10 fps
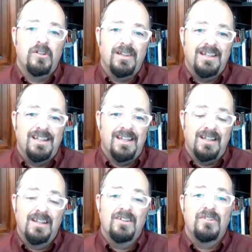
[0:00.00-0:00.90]
on LinkedIn.
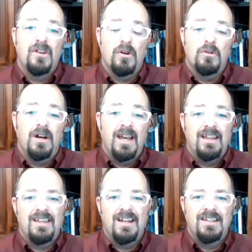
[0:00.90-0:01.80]
So I had
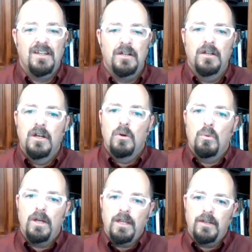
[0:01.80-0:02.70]
the idea
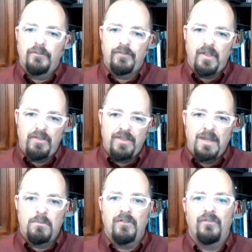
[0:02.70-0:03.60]
what if the
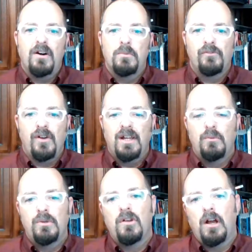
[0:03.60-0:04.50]
theme of Follow Me Friday,
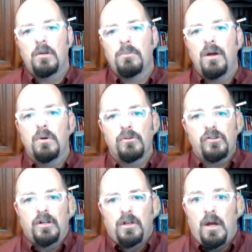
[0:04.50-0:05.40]
we talk about what we're
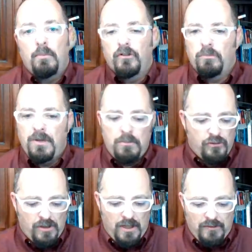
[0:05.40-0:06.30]
trying to accomplish? Maybe you're
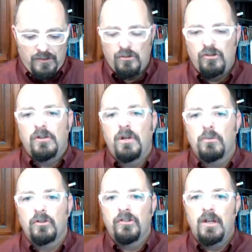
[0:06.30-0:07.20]
trying to generate
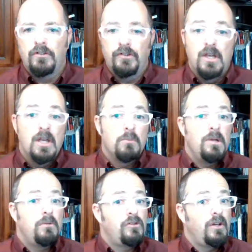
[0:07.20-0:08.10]
more sales. Maybe
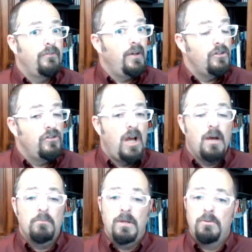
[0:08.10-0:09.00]
you're trying to find a
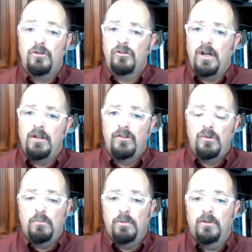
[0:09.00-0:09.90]
job. Maybe you're trying to
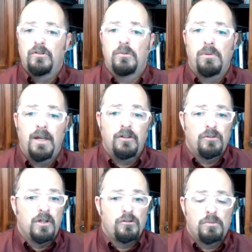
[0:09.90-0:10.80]
build your brand. You're an
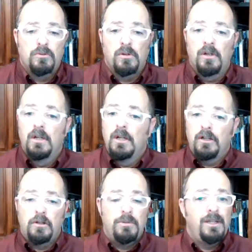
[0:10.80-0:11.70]
entrepreneur.
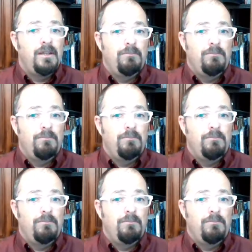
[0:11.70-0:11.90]
could be